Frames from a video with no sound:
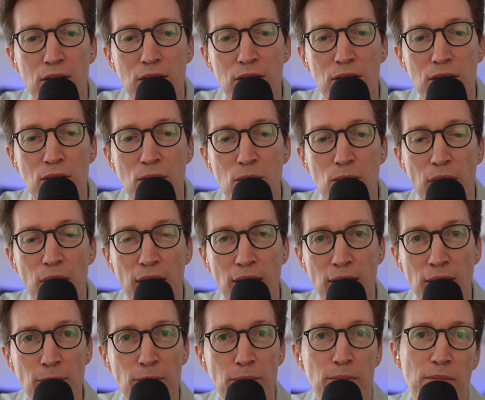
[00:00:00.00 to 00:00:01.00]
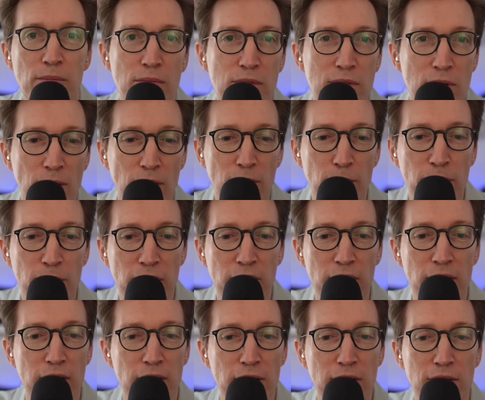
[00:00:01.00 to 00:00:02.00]
You help
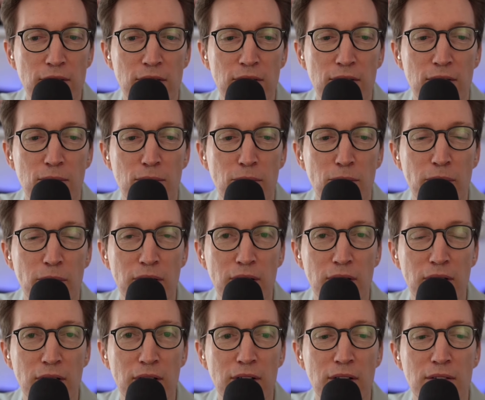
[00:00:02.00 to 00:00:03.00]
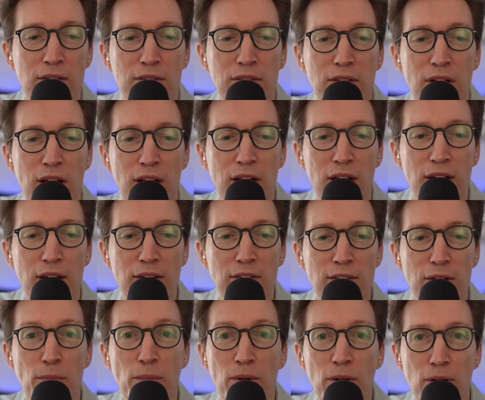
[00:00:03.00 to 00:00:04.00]
solopreneurs build a
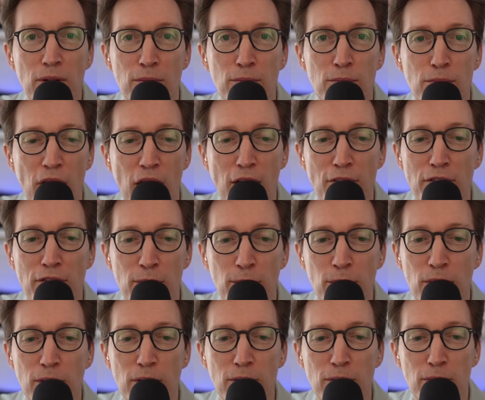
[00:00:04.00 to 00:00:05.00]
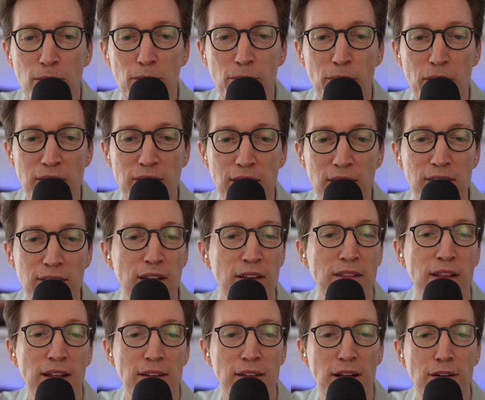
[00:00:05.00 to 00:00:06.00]
simple, profitable business that
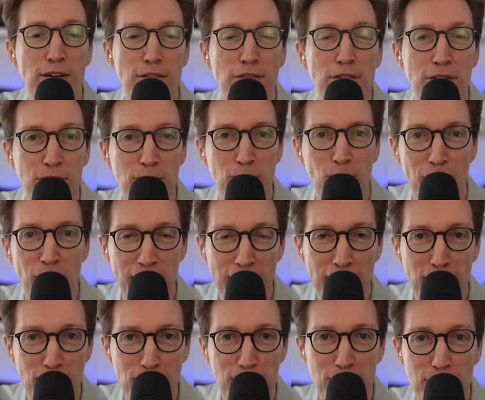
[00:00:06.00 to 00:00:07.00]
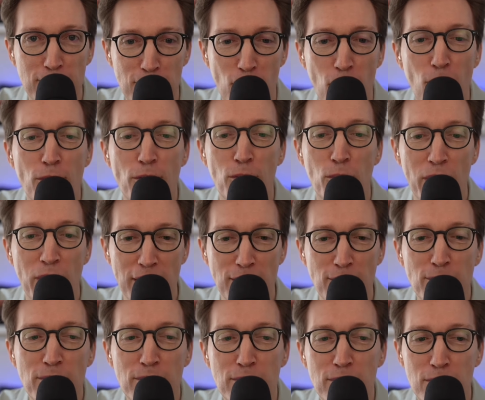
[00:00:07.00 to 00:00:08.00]
they love without
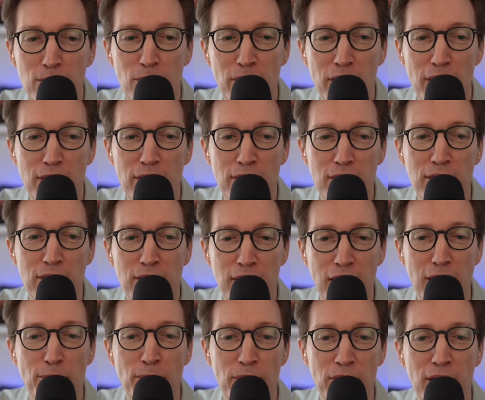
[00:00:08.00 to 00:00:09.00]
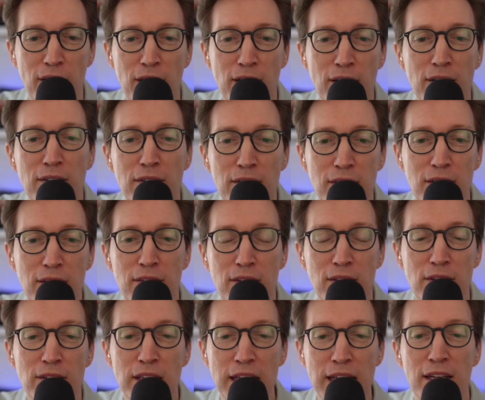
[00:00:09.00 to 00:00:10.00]
overwhelm with Kate Bernal
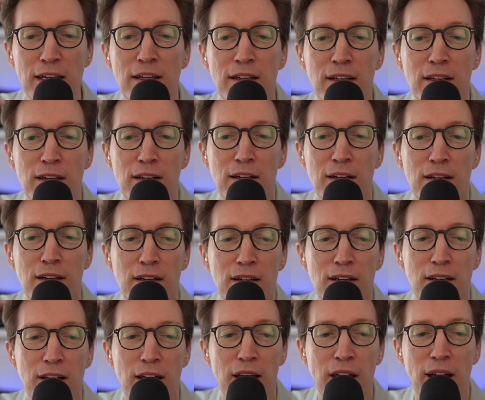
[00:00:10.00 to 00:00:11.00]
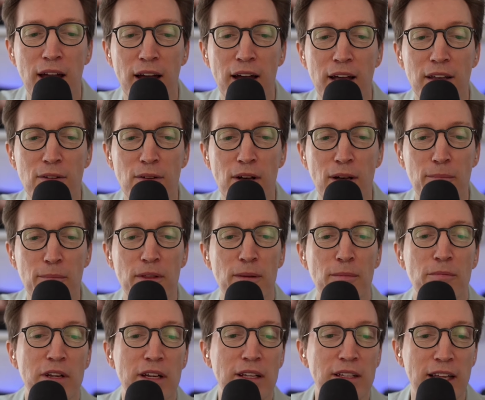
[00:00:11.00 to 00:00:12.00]
Consulting, and you help
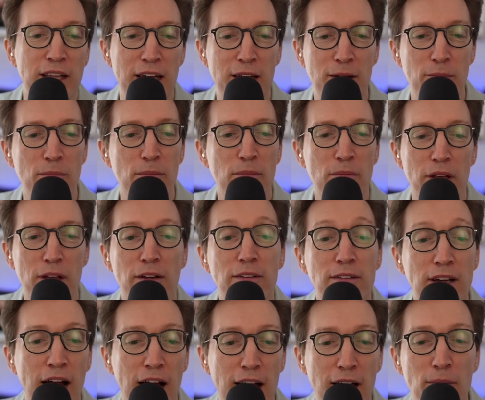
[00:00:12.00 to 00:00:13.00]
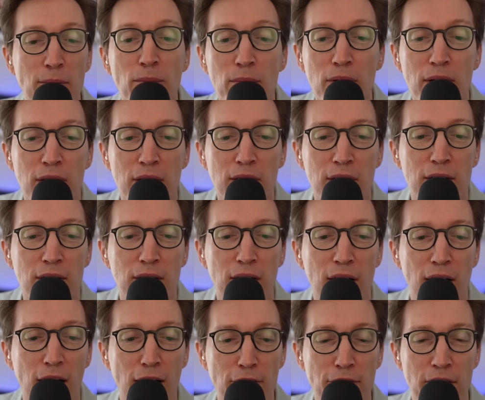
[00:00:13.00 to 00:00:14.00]
them reclaim their time,
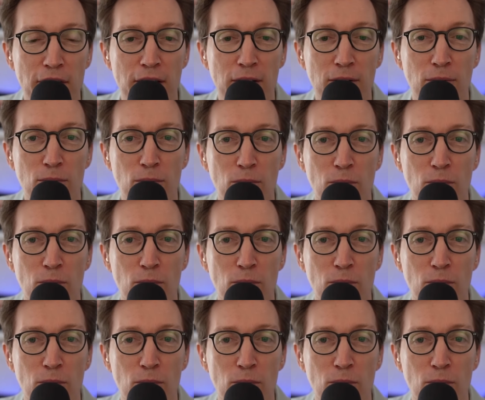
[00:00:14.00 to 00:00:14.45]
often